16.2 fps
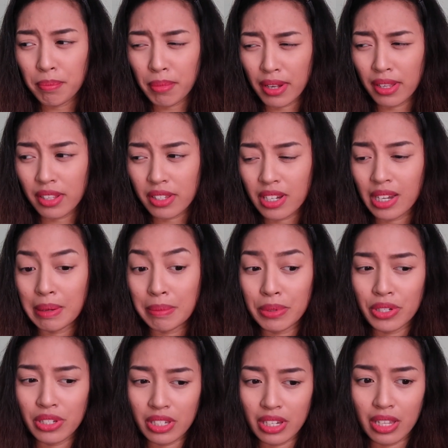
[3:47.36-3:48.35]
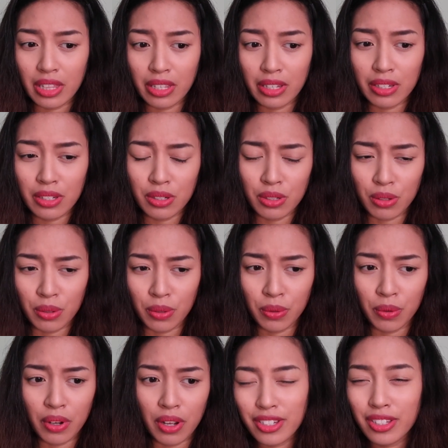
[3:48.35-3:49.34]
by the time you see this
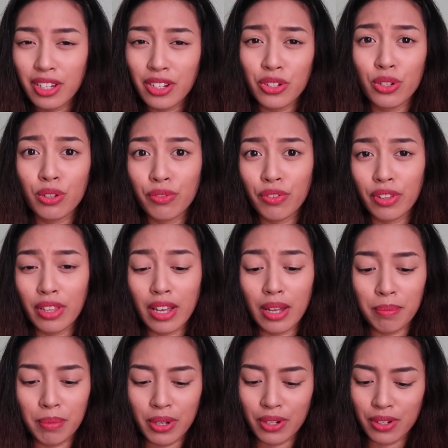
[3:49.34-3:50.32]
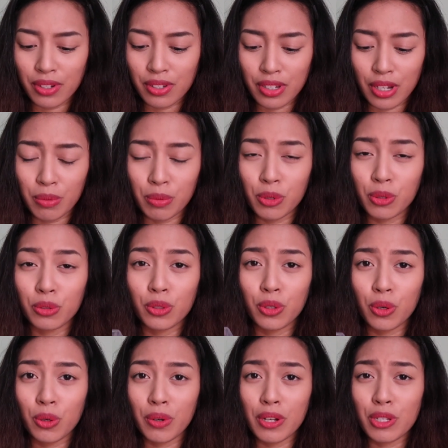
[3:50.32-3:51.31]
so stay tuned for that because I will
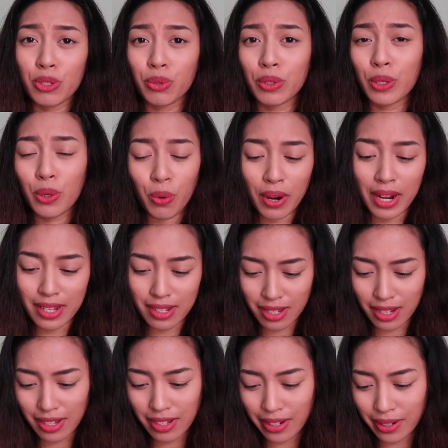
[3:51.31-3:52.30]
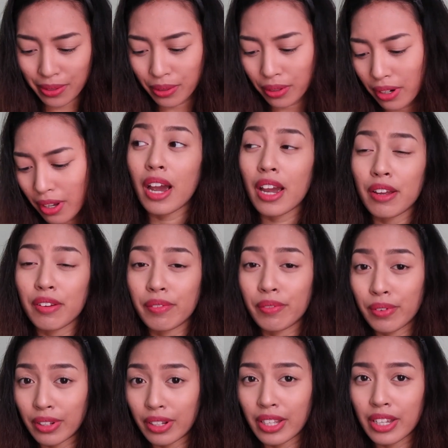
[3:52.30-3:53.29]
go into it quite detailed. I
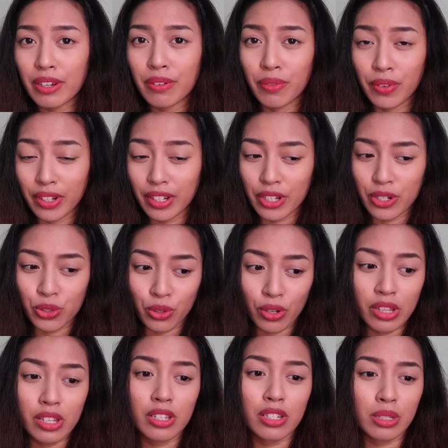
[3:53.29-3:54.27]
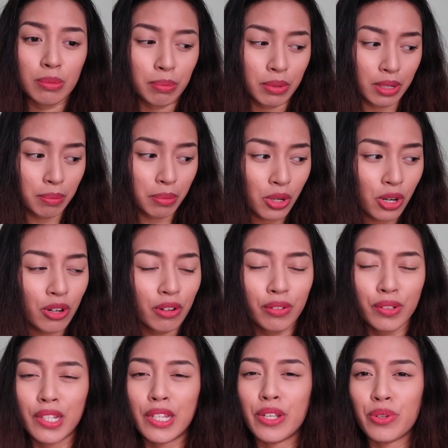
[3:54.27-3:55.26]
really really enjoy this but I'm
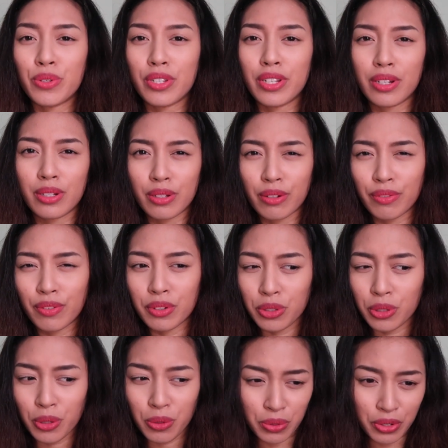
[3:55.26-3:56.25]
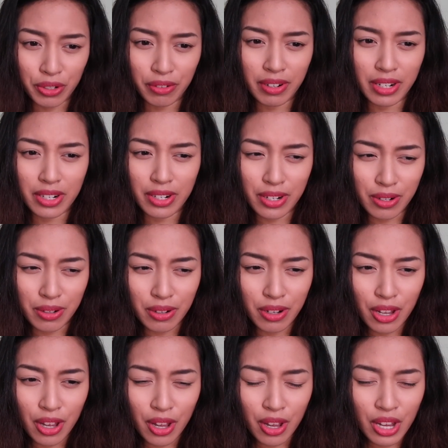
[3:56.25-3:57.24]
currently using a different toner right now
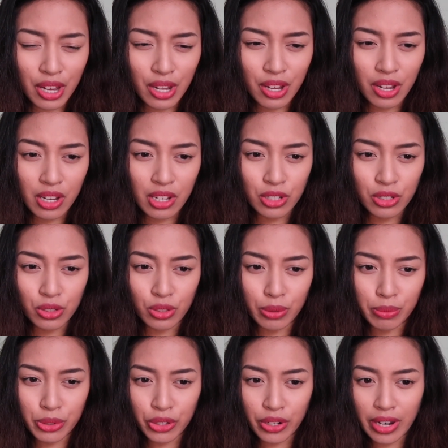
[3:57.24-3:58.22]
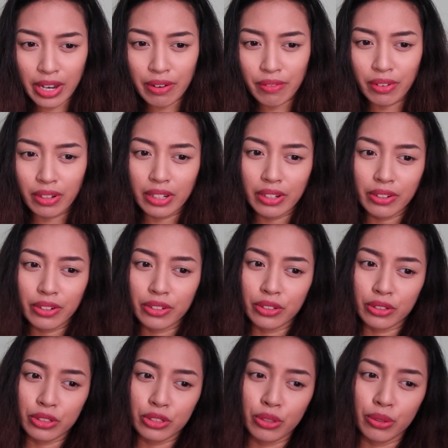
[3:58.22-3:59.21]
so I'm trying really hard
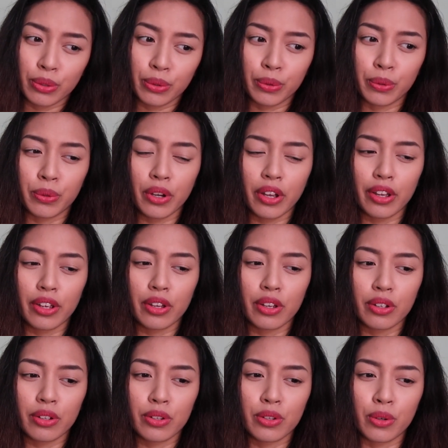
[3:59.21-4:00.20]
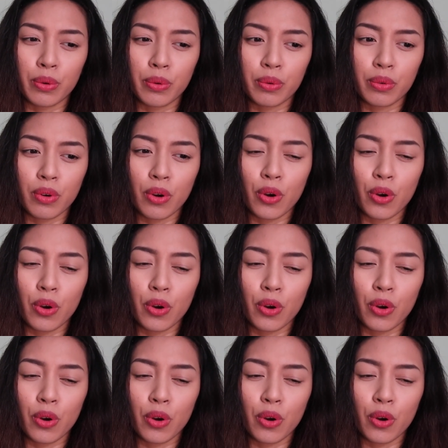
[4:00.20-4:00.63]
not to you know